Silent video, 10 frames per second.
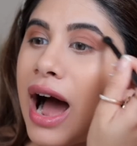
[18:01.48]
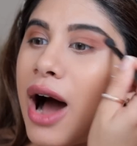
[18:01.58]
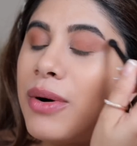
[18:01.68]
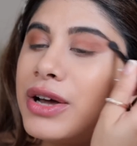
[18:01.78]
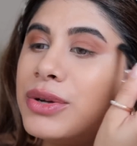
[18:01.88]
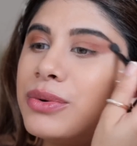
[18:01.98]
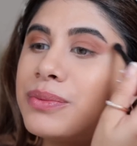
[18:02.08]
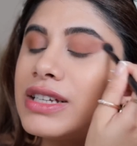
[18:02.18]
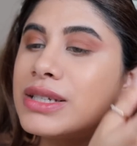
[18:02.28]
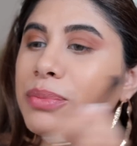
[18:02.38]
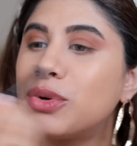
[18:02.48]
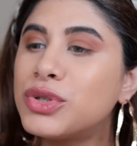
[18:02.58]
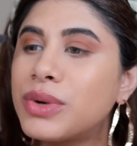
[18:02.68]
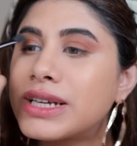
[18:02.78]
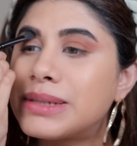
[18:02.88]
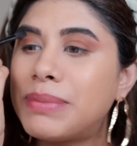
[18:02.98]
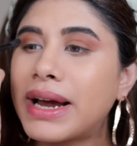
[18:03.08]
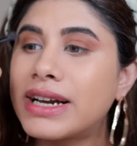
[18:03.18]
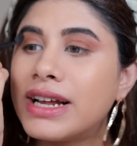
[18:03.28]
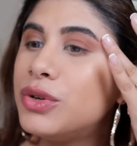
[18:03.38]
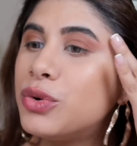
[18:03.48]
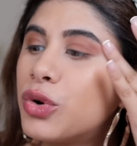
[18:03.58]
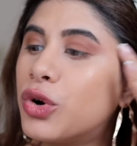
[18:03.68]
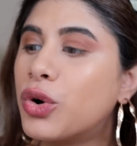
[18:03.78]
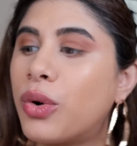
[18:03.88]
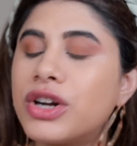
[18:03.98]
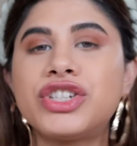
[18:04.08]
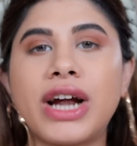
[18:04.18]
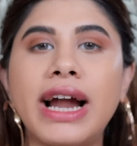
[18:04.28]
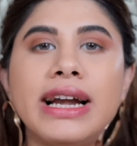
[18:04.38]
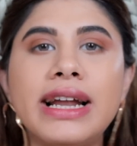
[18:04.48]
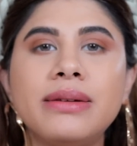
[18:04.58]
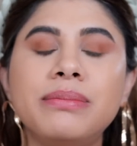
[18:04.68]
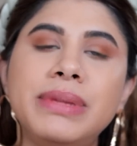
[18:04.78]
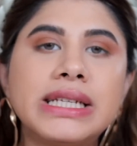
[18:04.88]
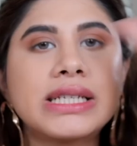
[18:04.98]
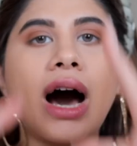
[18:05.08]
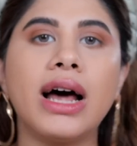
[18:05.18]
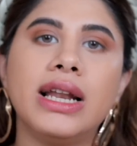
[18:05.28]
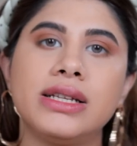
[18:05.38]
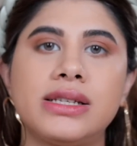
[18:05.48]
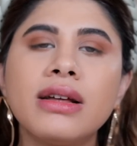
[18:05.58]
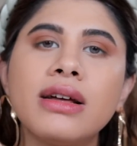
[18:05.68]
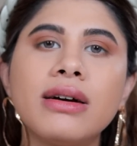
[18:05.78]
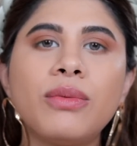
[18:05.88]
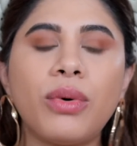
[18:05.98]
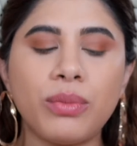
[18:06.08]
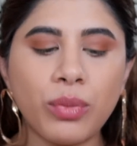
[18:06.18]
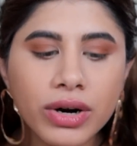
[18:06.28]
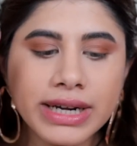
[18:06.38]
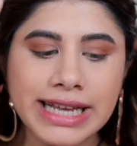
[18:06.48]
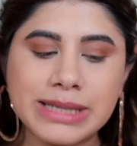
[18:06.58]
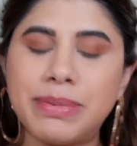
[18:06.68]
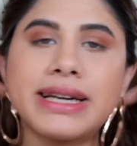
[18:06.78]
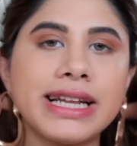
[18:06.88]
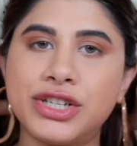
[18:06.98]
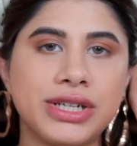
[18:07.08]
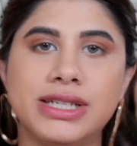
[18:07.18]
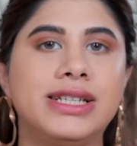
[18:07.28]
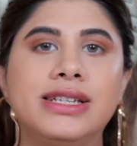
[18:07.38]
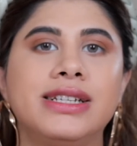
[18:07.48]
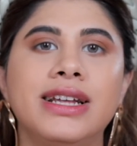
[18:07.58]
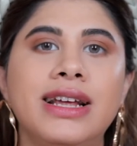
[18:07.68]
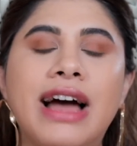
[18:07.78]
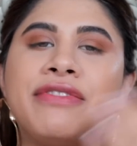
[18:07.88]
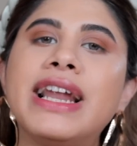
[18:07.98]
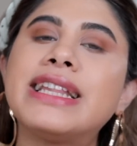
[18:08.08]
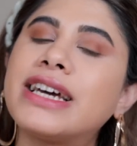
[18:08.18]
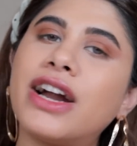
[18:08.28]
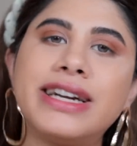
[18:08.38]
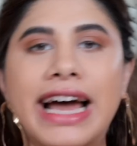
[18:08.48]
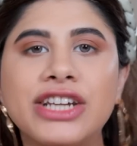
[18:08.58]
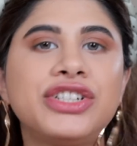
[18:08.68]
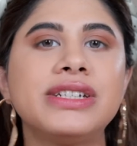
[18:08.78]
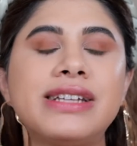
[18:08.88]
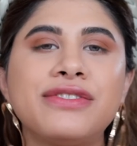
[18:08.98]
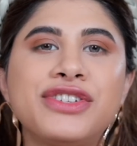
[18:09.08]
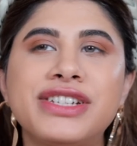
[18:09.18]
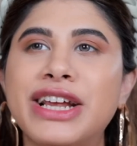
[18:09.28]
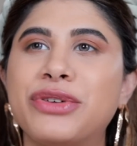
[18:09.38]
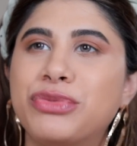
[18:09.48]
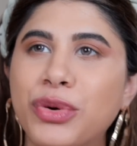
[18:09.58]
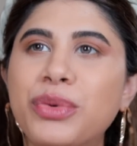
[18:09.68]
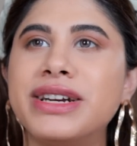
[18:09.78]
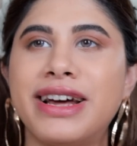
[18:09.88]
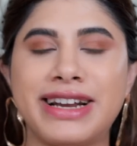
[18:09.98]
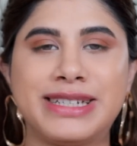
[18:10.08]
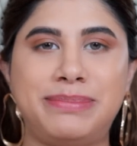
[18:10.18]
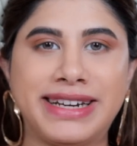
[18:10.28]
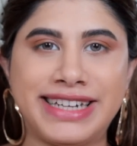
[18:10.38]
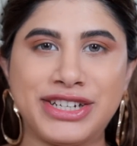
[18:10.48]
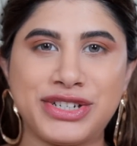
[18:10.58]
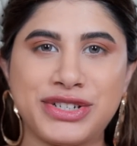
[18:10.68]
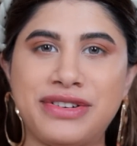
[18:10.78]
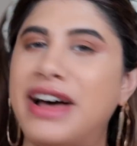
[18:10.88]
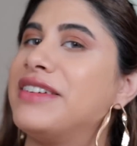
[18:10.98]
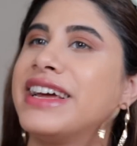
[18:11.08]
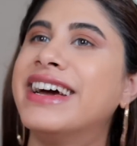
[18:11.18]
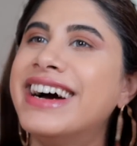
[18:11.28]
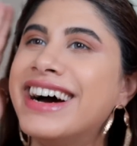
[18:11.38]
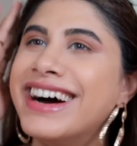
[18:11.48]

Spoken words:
How are you supposed to expect you to grow a child and be scarless? What expectation is this? I feel like the Kardashians have just like ruined our expectations of having...